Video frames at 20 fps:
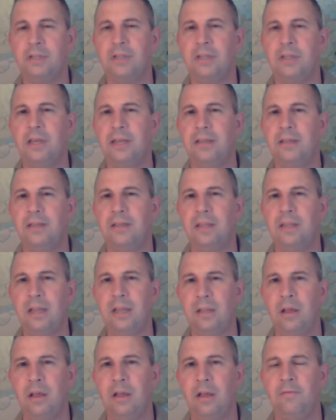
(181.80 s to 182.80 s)
that
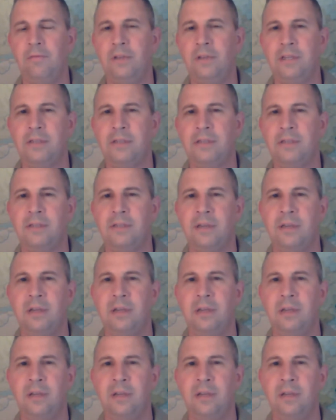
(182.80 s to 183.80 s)
love is
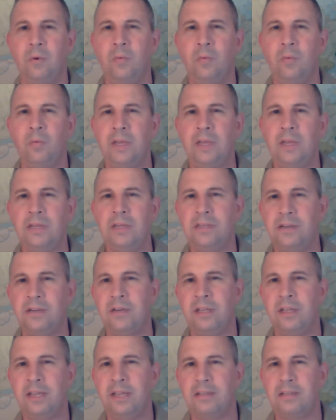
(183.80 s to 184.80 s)
when we
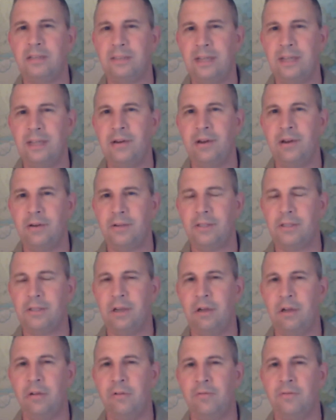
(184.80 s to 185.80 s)
intentionally extend
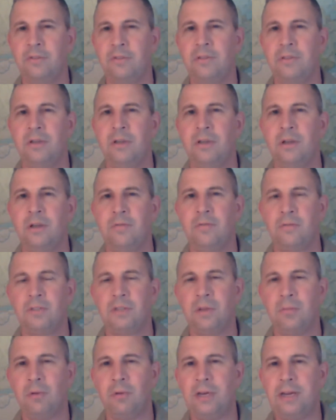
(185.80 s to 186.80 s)
ourselves for
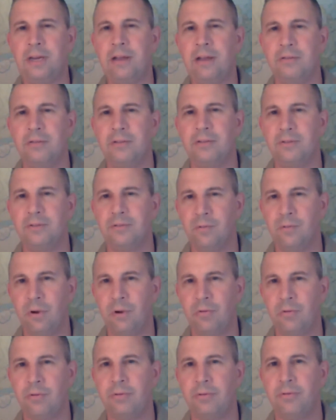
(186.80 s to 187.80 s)
somebody else's
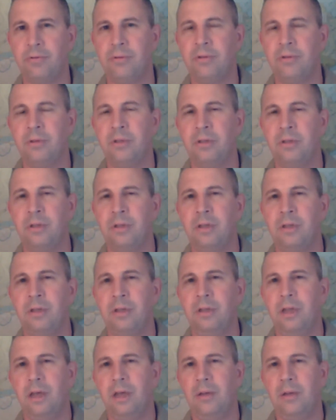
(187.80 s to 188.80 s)
growth.
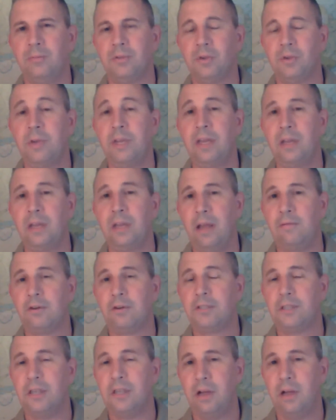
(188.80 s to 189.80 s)
So we can love
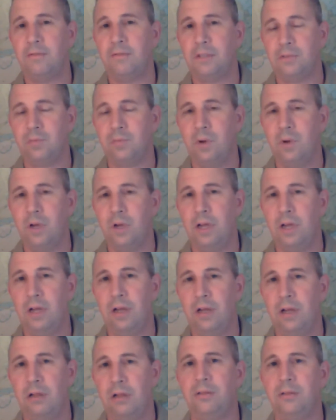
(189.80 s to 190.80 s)
ourselves as
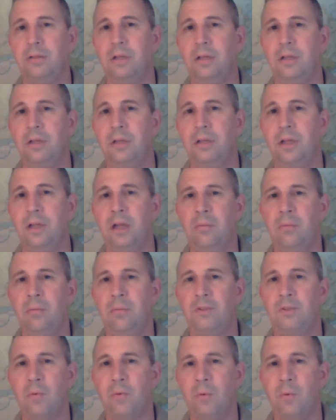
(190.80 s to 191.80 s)
well.
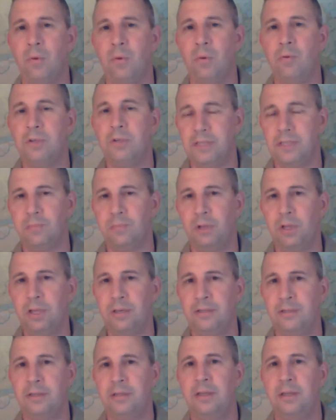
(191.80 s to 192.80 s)
So when we're disciplined,